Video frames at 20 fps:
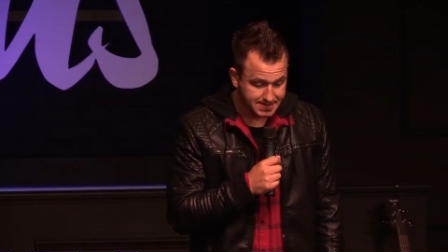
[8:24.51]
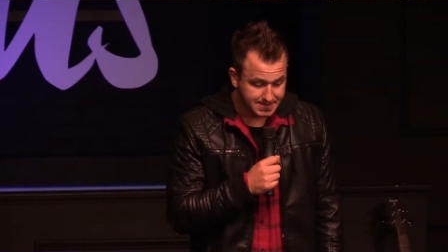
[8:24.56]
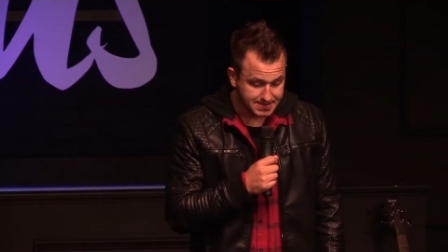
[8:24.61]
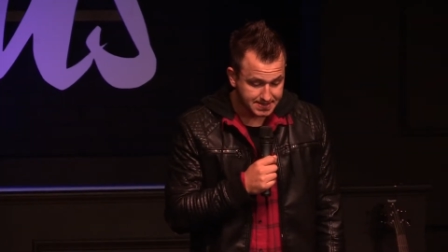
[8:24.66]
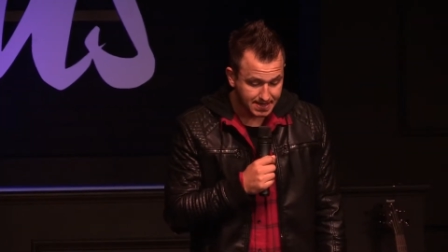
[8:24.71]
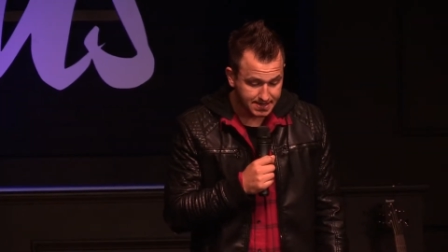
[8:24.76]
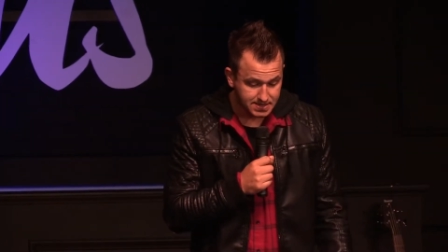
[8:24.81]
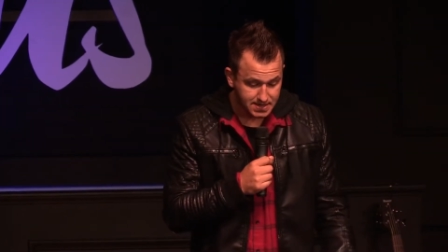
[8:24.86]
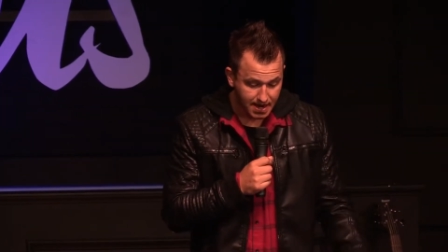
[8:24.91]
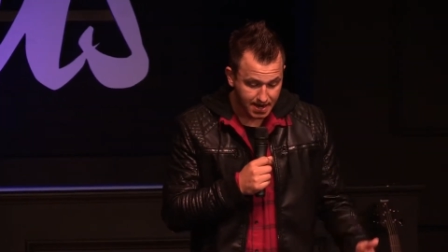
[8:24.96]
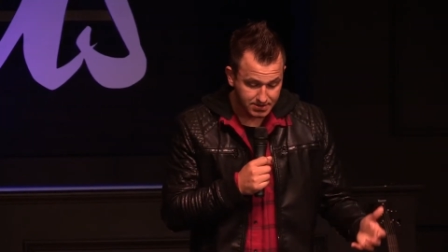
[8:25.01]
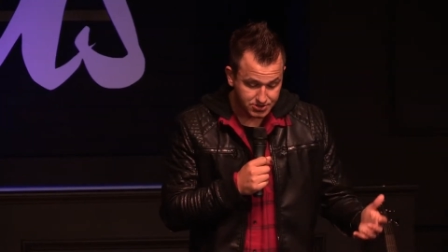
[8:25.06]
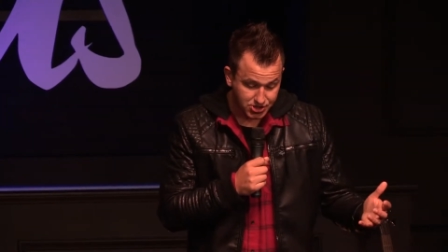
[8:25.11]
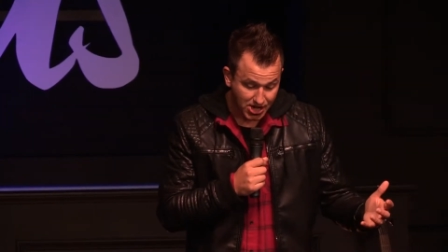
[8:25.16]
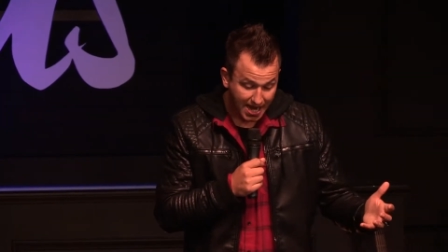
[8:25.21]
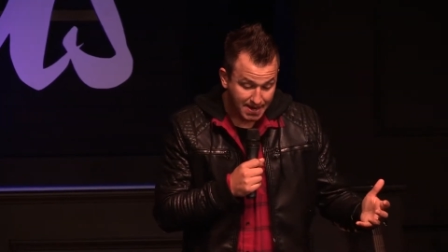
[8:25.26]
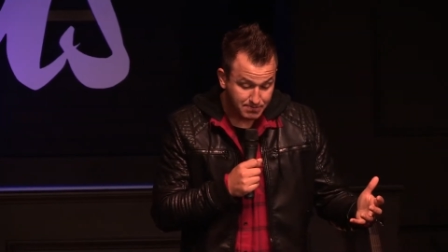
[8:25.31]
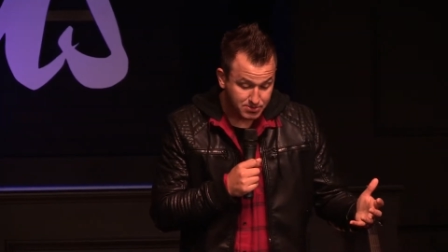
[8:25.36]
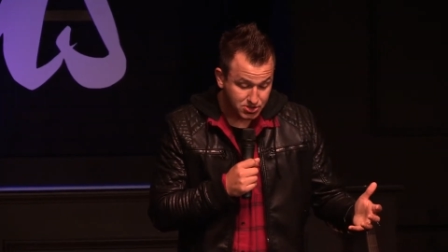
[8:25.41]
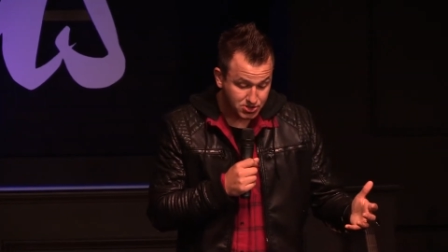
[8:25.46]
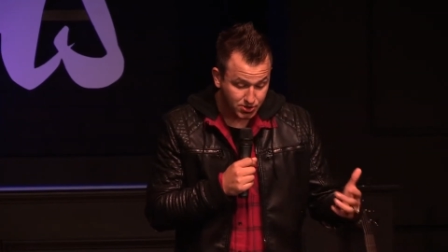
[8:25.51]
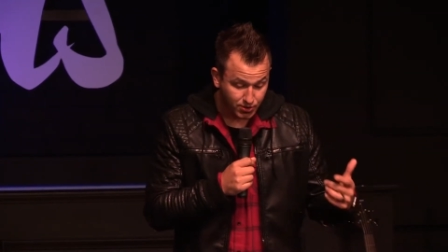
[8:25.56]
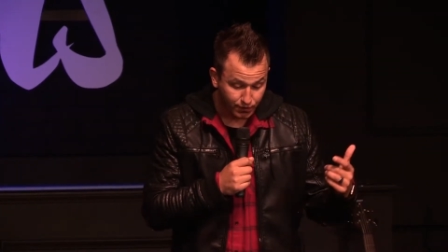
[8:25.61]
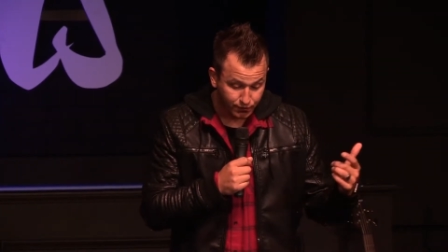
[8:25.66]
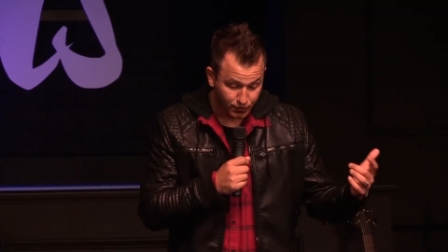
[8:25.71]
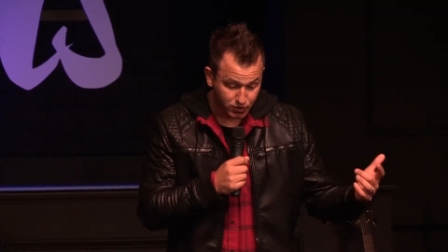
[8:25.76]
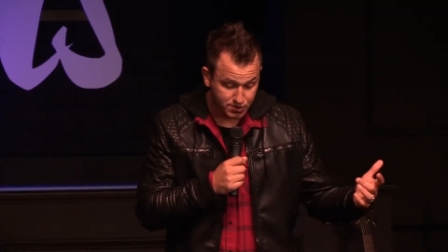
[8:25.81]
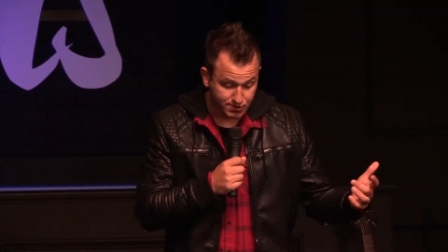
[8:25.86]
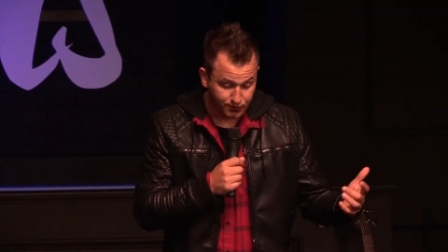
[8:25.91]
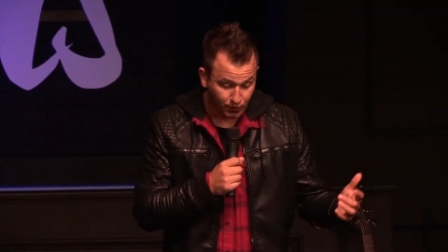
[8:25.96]
It says, uh, James 2,
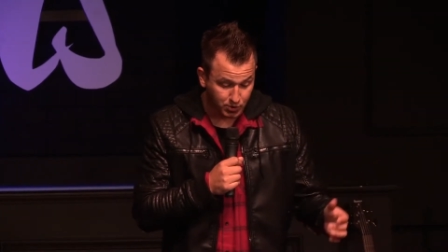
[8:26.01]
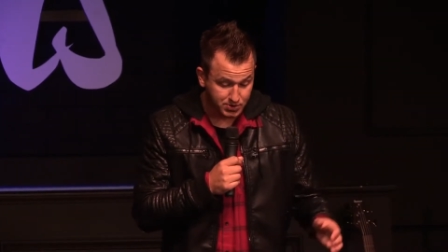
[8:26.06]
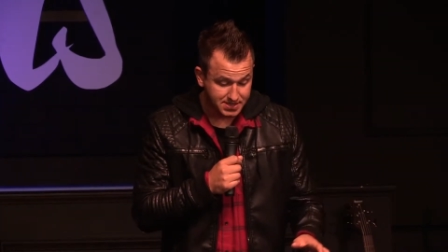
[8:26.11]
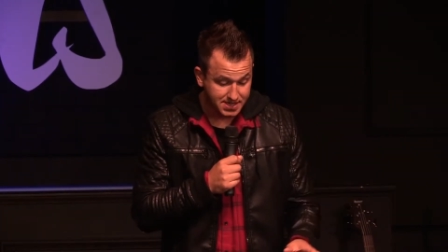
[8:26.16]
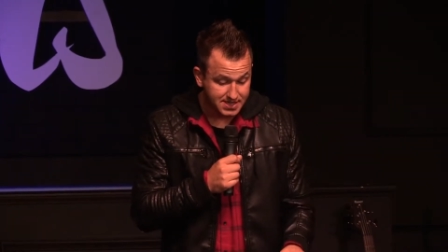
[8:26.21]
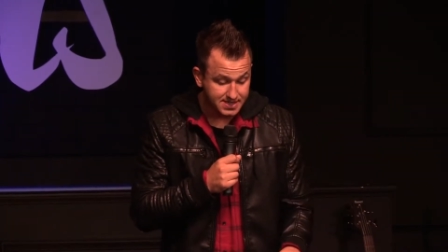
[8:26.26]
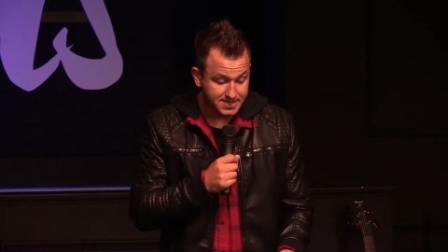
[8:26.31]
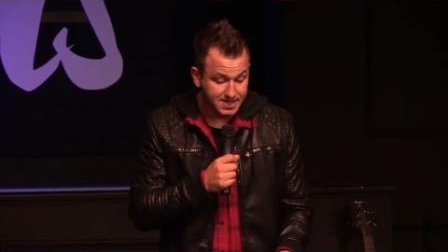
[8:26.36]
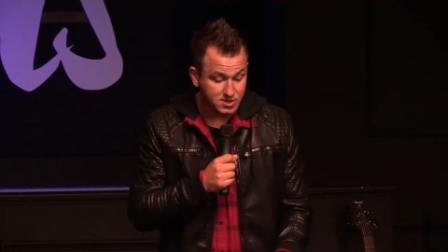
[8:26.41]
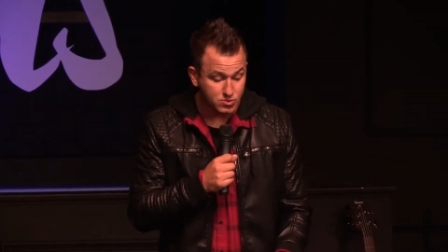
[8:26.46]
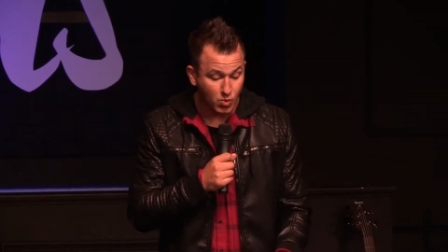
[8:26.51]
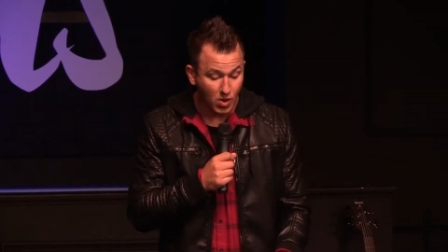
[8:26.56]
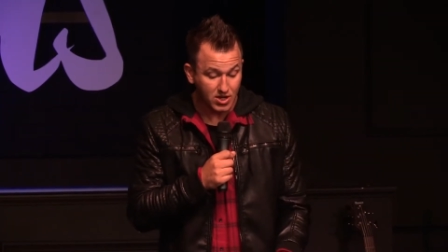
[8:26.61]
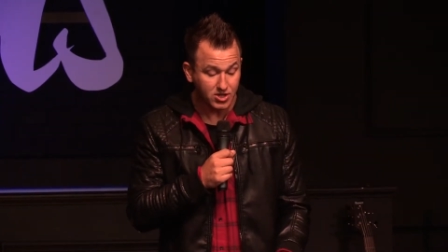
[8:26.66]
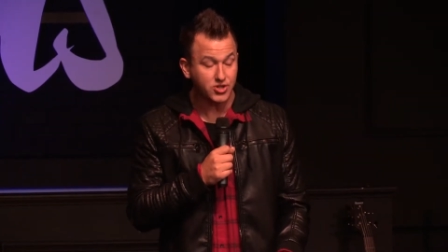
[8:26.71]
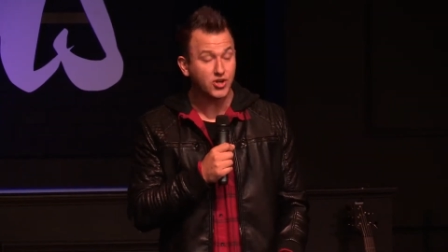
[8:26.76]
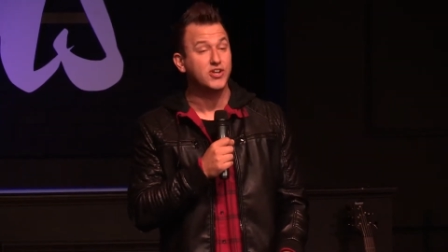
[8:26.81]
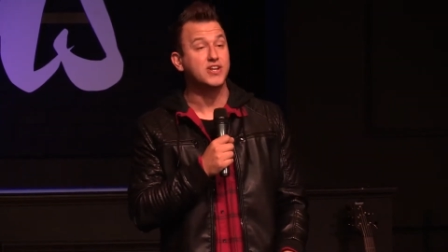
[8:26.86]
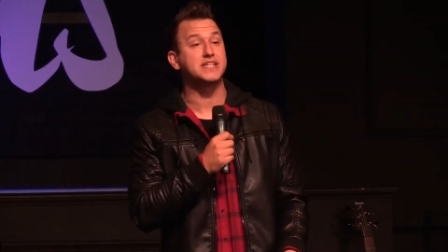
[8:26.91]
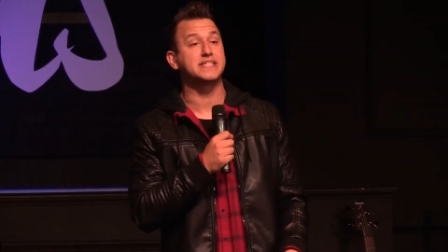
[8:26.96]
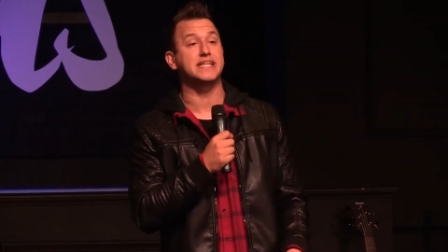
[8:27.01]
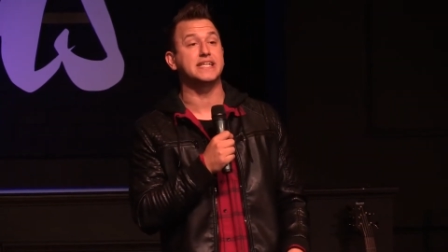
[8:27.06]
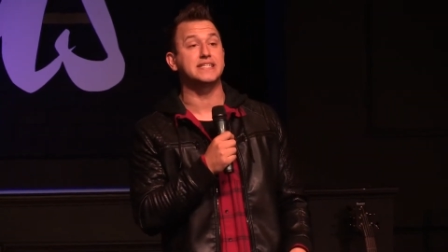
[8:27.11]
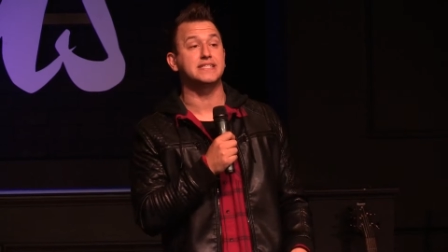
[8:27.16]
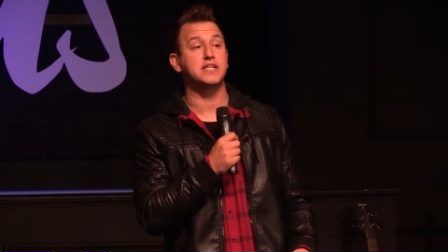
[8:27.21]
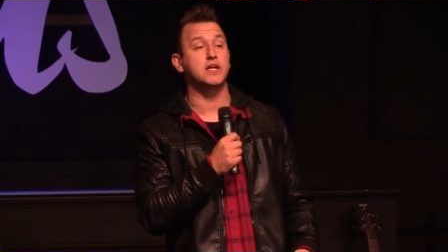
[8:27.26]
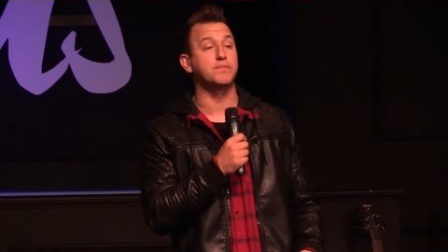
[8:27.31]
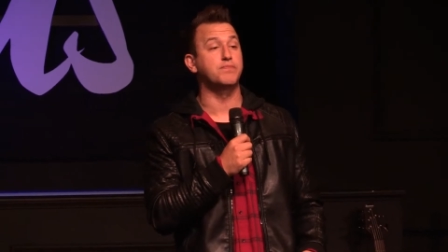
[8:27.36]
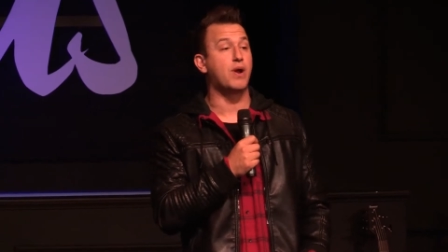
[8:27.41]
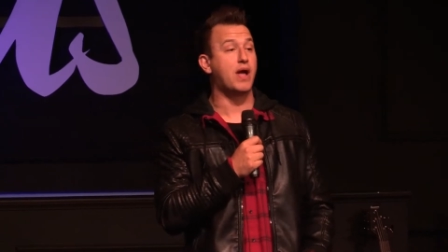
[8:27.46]
verse 14 says, What good is it,
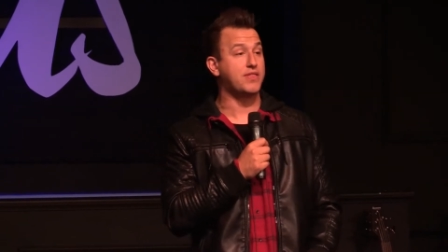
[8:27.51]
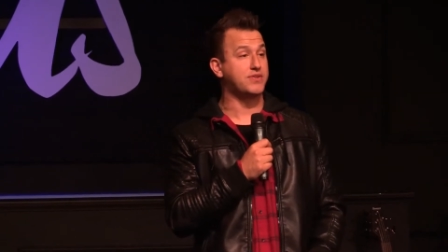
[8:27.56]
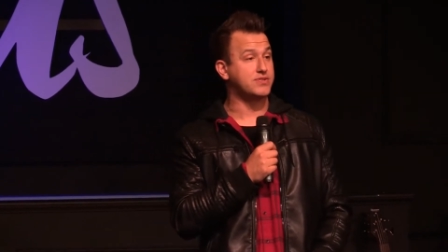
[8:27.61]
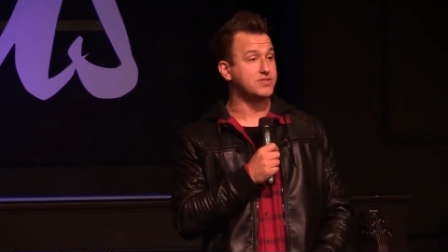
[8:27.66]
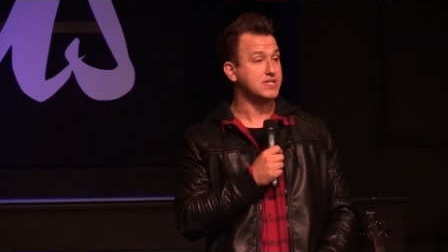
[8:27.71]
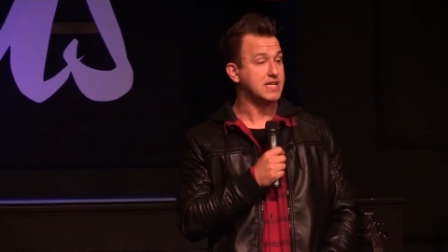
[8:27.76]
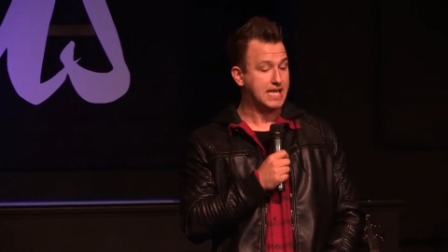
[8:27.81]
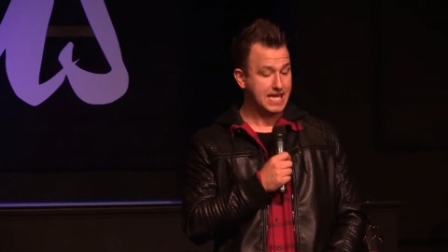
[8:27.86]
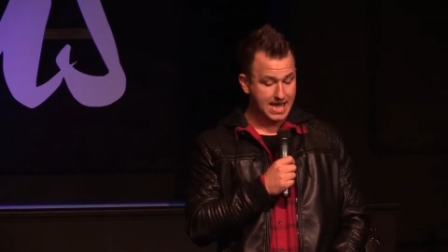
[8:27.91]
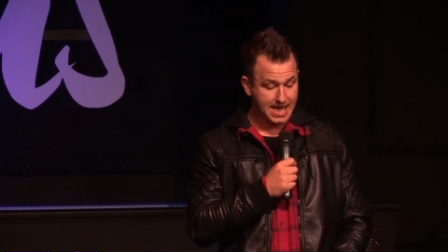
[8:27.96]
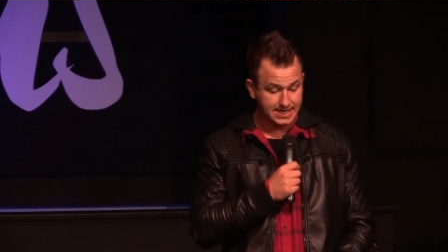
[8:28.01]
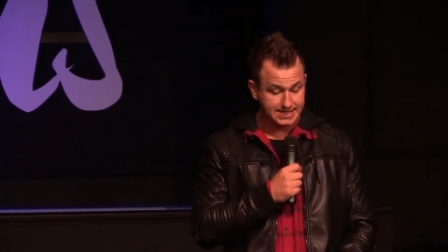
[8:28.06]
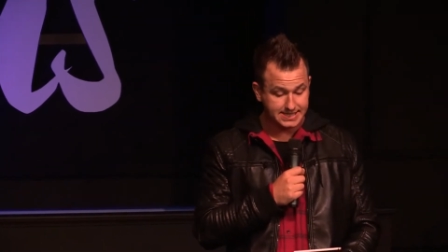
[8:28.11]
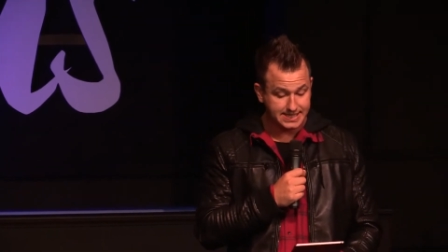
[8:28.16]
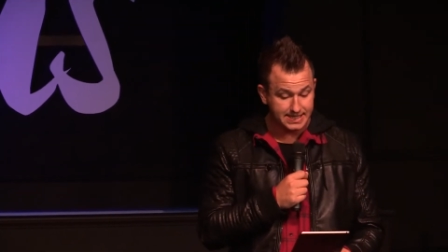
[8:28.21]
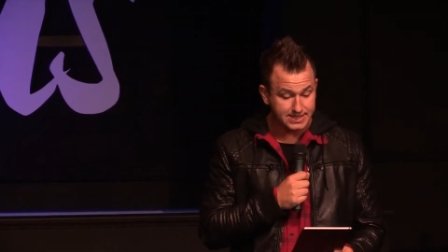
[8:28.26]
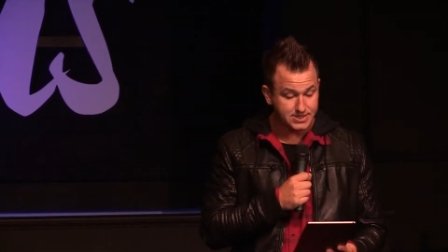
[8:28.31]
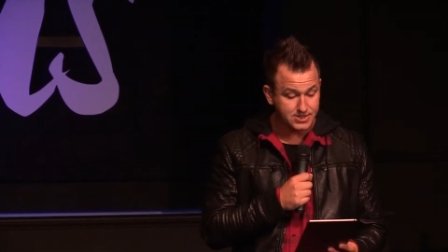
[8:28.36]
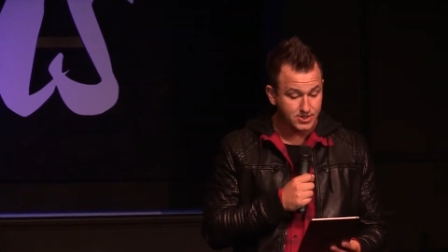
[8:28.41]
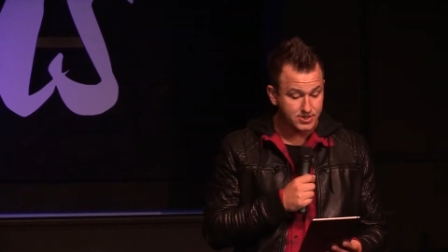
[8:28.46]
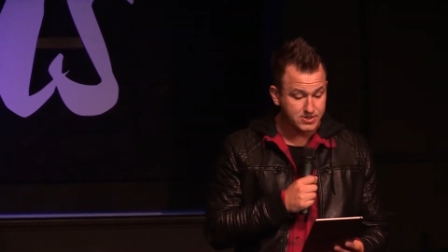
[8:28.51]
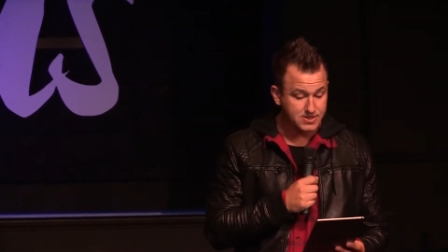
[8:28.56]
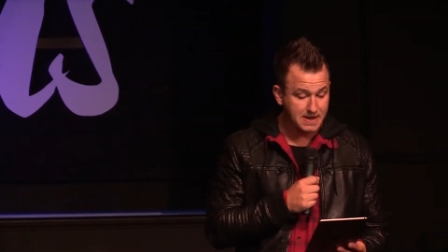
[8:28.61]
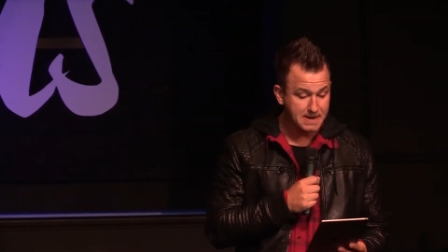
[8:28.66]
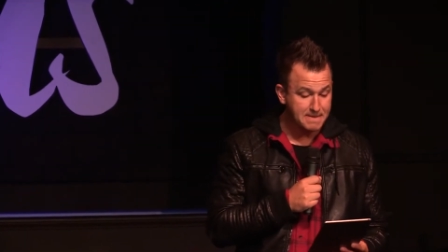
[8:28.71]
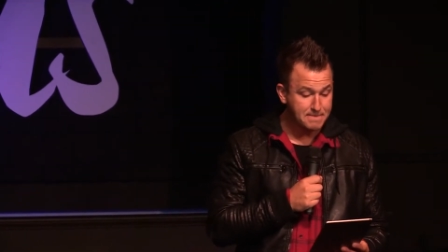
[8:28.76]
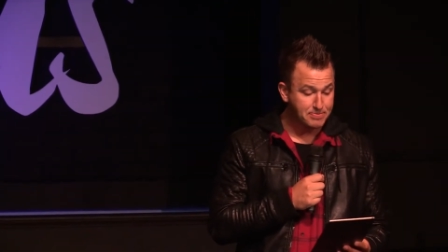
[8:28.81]
dear brothers and sisters,